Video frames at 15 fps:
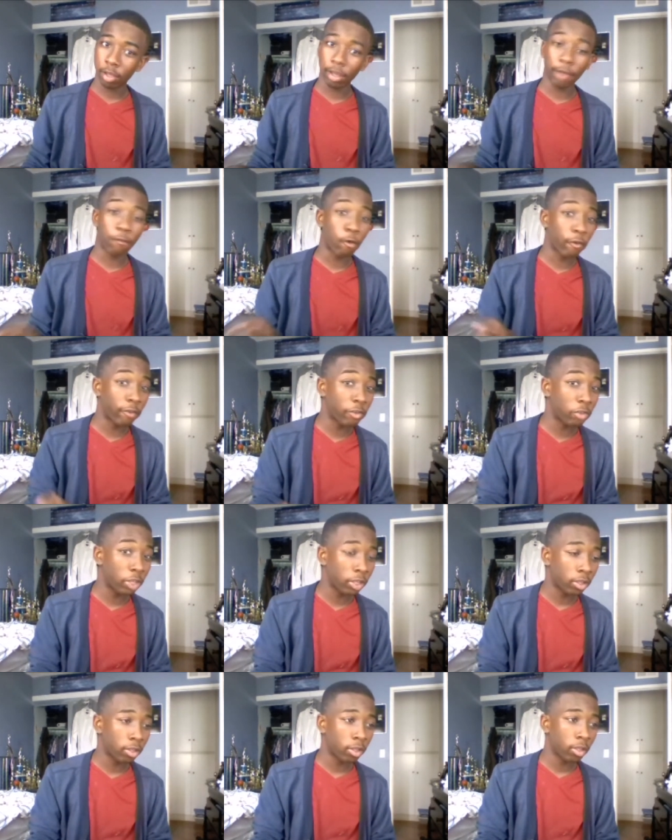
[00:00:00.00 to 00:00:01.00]
Got
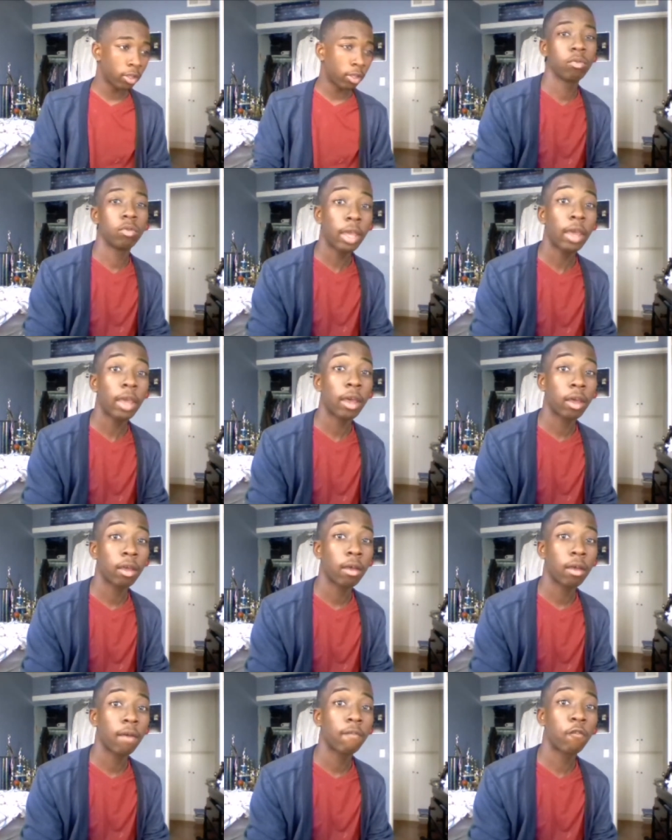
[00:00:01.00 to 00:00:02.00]
450. Yeah,
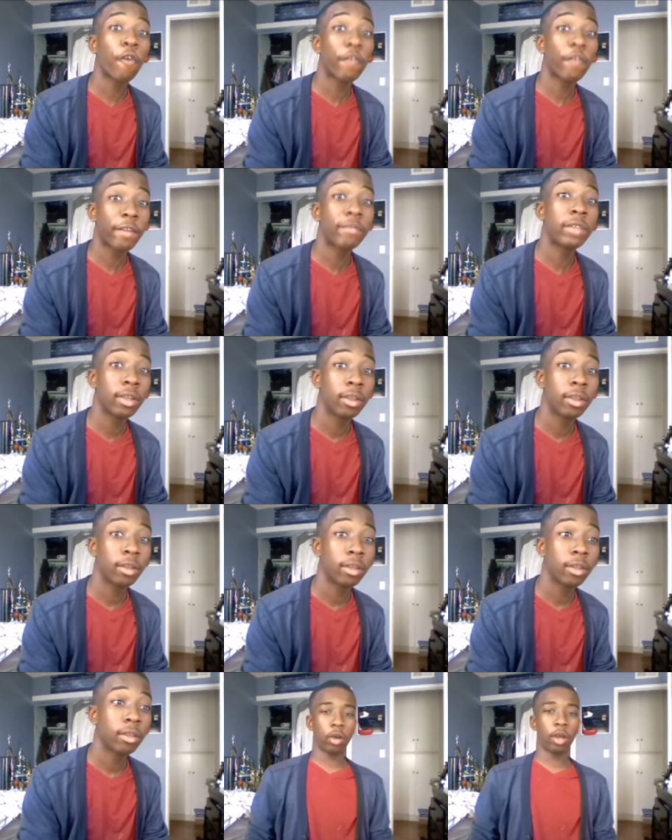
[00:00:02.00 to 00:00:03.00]
450.
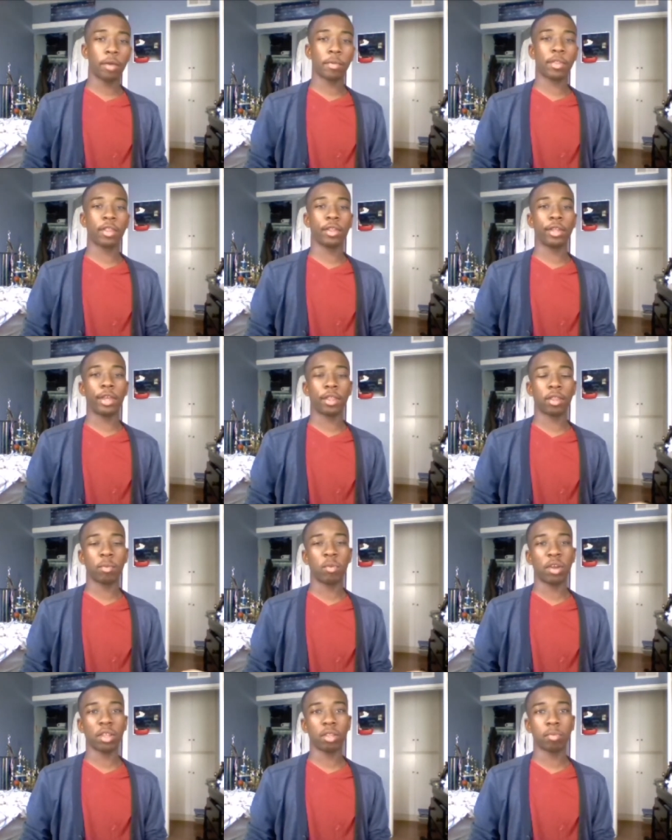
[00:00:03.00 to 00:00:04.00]
Well, obviously at the
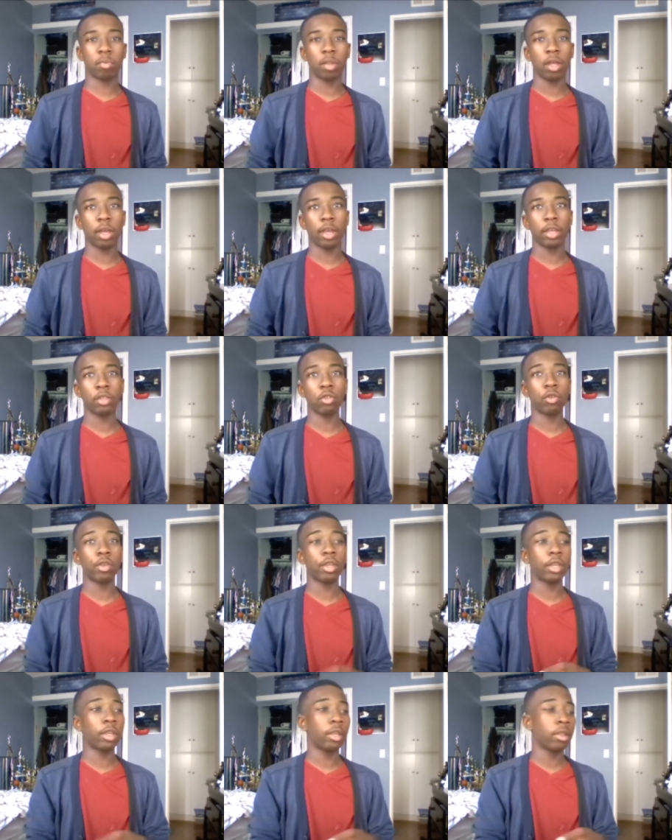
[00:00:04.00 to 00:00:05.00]
price implies you
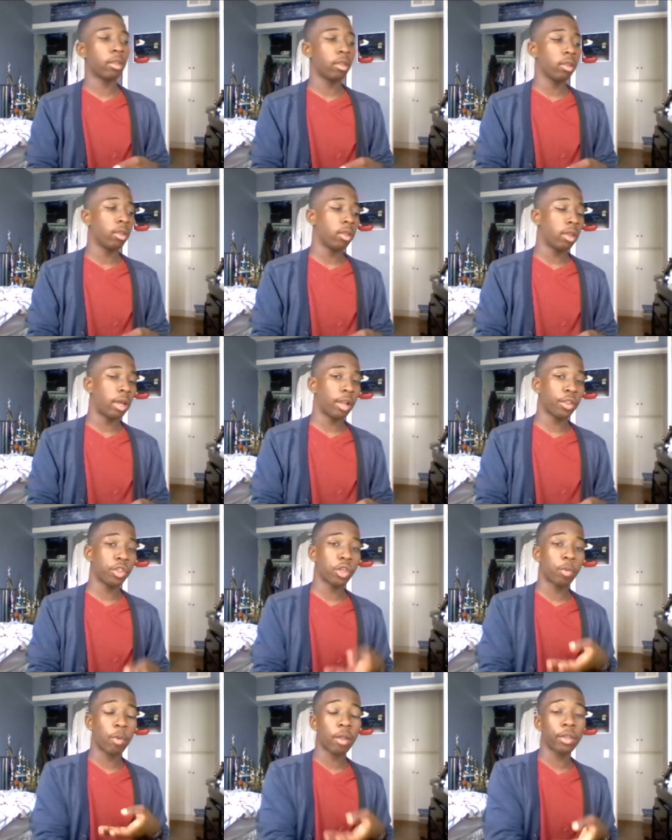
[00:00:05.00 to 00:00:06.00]
can get,
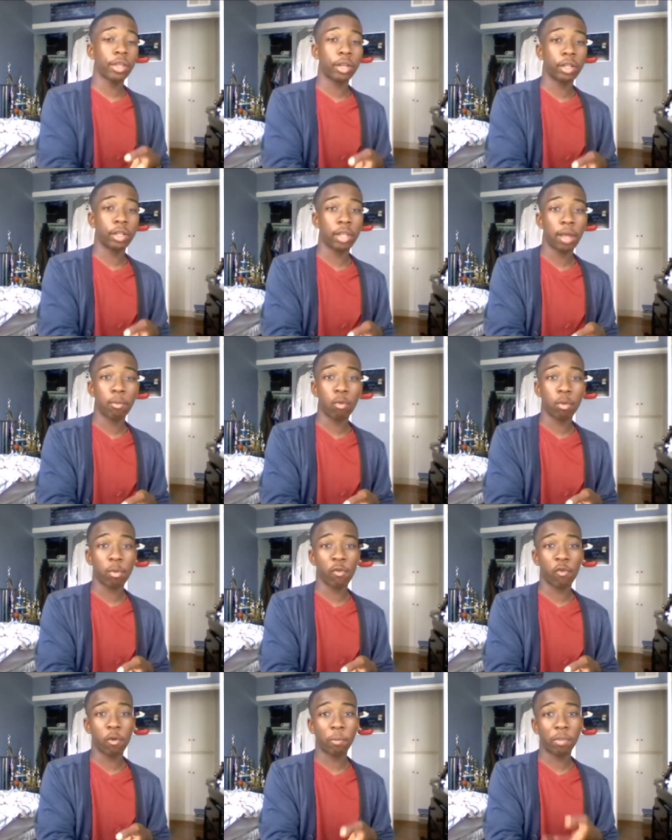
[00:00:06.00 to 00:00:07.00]
honestly, you probably get a lot more
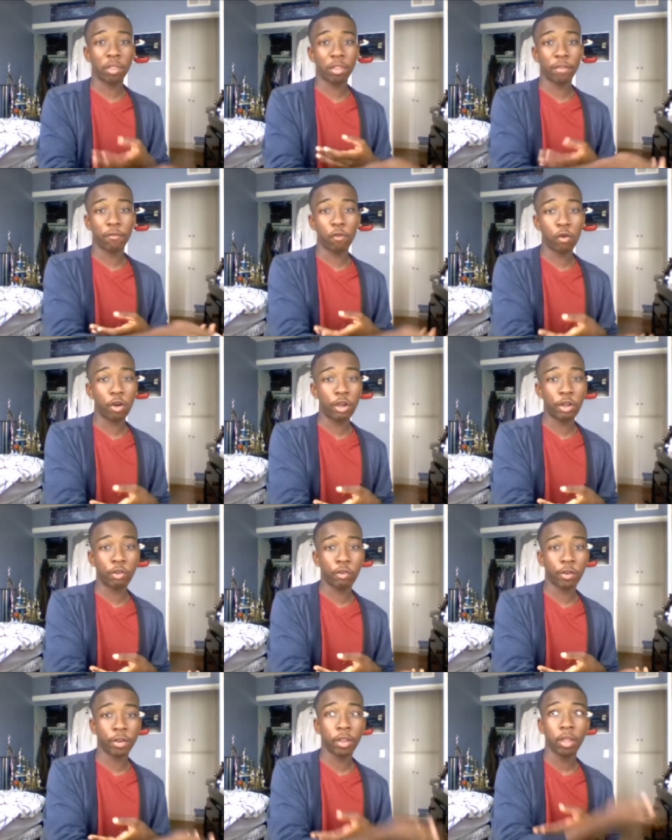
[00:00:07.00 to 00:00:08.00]
performance than
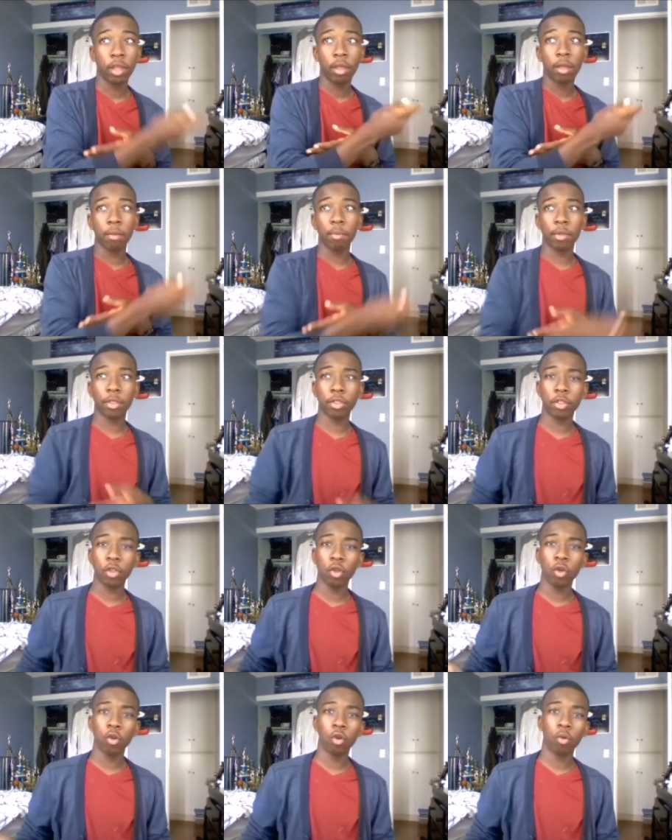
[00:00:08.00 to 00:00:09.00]
400, but
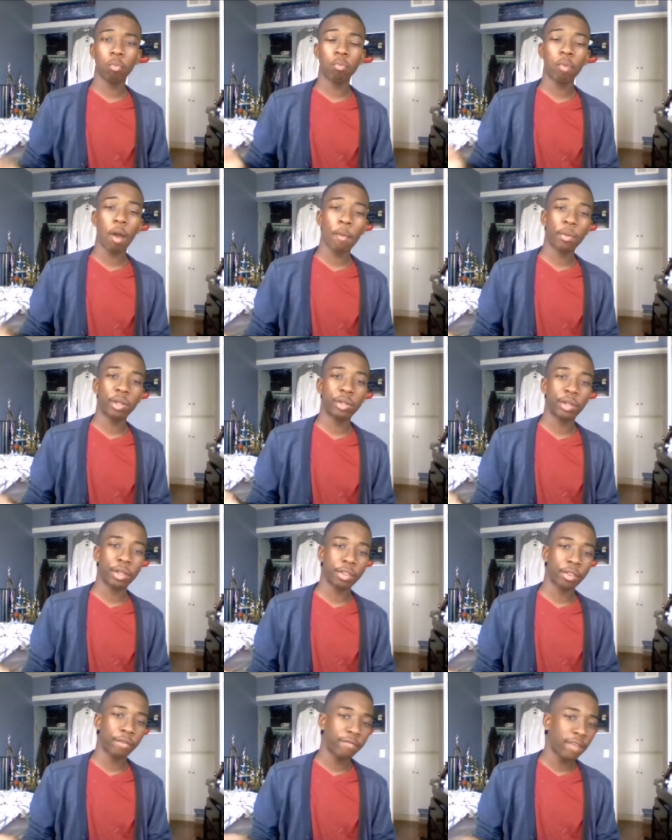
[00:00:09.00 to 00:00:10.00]
still probably
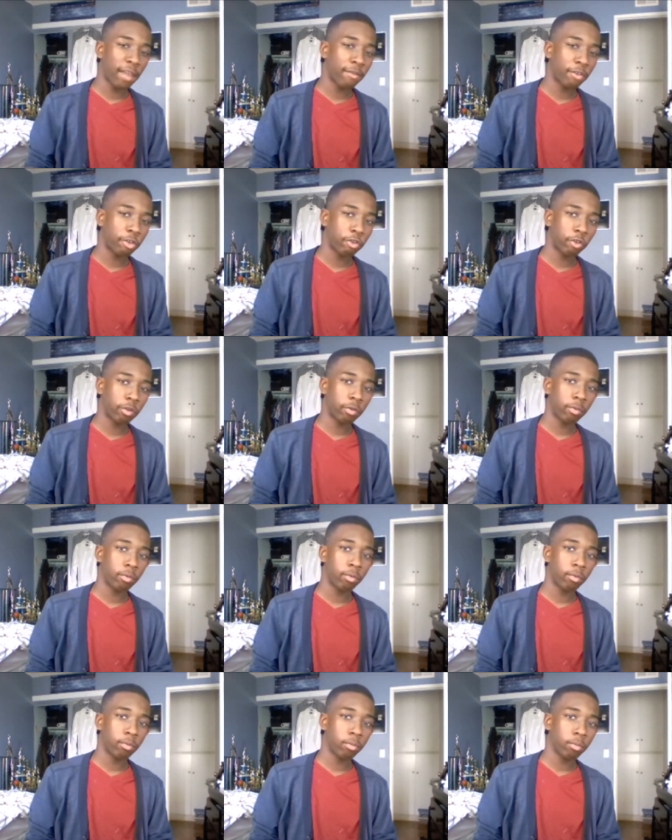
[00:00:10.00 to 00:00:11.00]
less than 500.
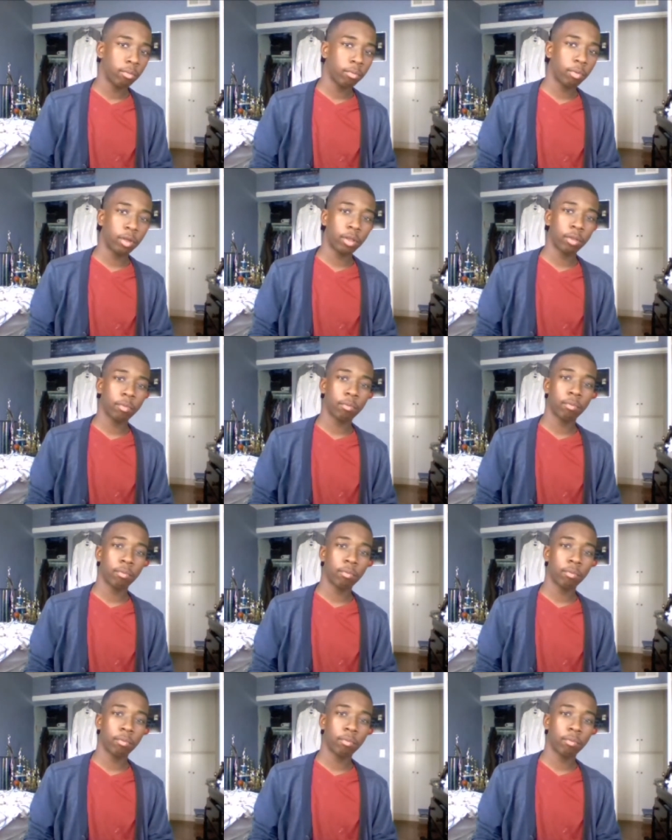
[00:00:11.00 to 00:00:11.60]
But